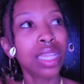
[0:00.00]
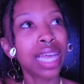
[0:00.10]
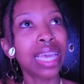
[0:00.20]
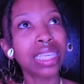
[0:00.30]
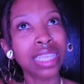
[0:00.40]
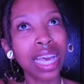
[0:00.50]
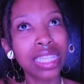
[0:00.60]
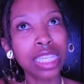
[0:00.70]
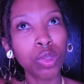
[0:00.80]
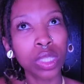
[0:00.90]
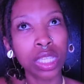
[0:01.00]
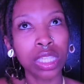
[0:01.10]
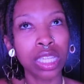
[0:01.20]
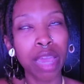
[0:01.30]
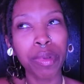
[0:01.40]
Like, yes, this was a
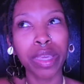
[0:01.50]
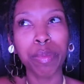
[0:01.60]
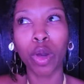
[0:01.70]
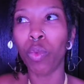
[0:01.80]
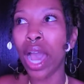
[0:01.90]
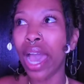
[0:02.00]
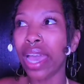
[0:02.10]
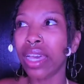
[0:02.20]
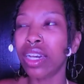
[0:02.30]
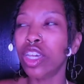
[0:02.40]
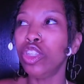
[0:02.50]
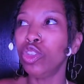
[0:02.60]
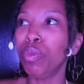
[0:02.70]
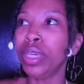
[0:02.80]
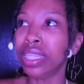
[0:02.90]
celebrity, but why
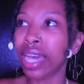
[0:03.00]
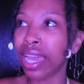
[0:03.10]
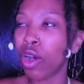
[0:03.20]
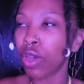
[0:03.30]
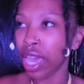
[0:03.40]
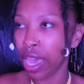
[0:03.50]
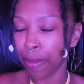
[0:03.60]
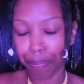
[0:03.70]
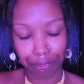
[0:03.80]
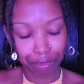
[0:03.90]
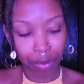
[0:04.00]
couldn't you be like, okay,